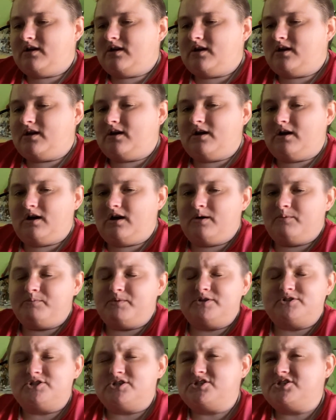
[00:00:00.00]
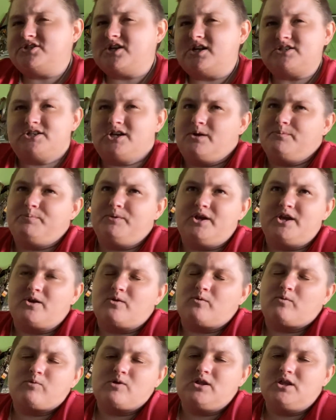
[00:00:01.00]
it just sets up like
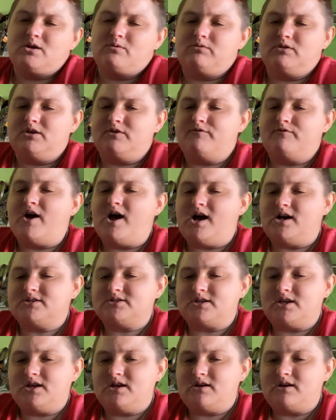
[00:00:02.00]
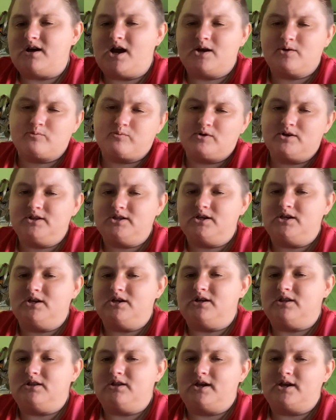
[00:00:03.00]
really, really fast. And I really
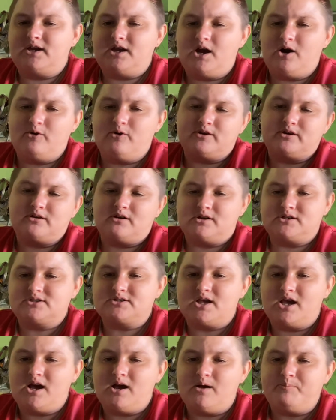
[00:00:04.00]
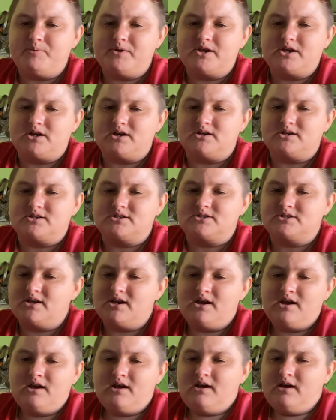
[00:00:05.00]
like how it does that because,
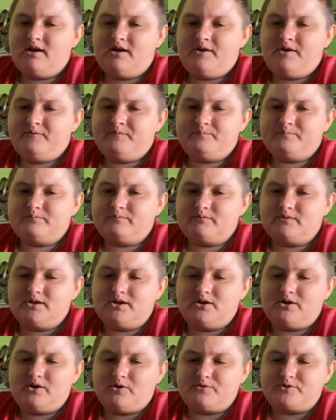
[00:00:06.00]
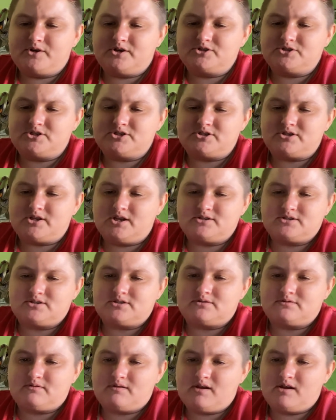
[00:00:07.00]
there's just,
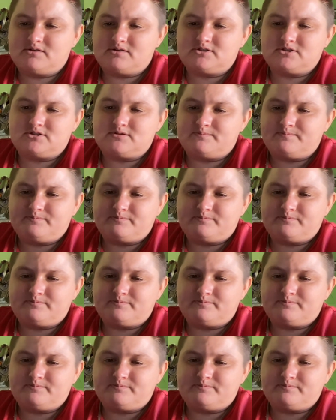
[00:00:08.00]
it's